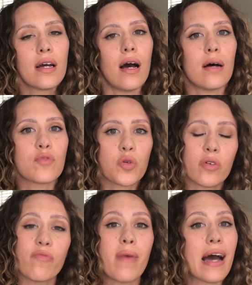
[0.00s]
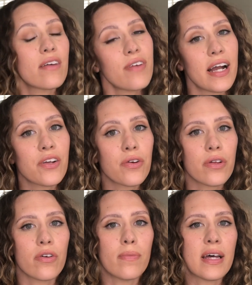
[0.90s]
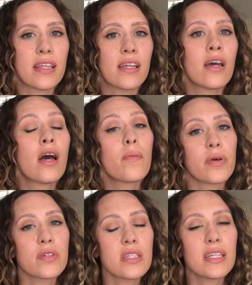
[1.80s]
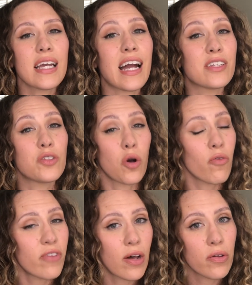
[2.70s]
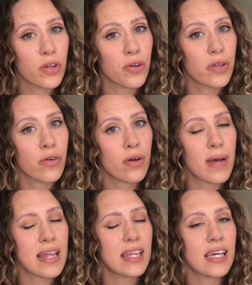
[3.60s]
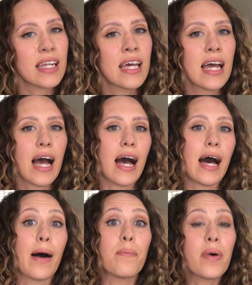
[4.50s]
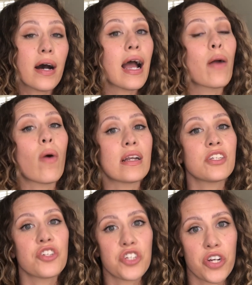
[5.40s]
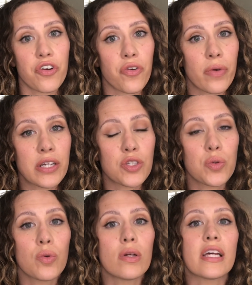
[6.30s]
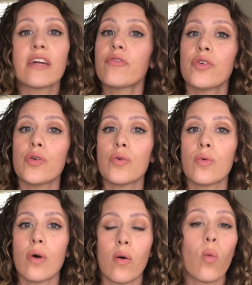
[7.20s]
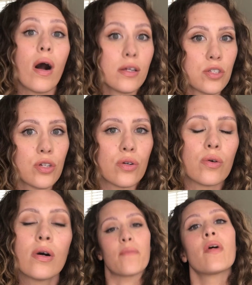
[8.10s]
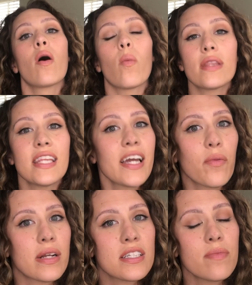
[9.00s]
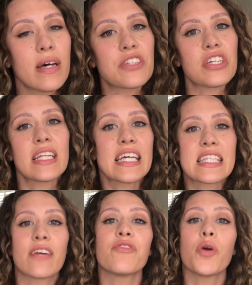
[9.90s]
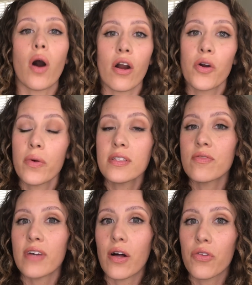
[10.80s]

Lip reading: sort of modified curly girl method. Personally, I don't follow the curly girl method, but I wanted to share a great tool if you want to. One thing I wanted to mention is if you are going to follow the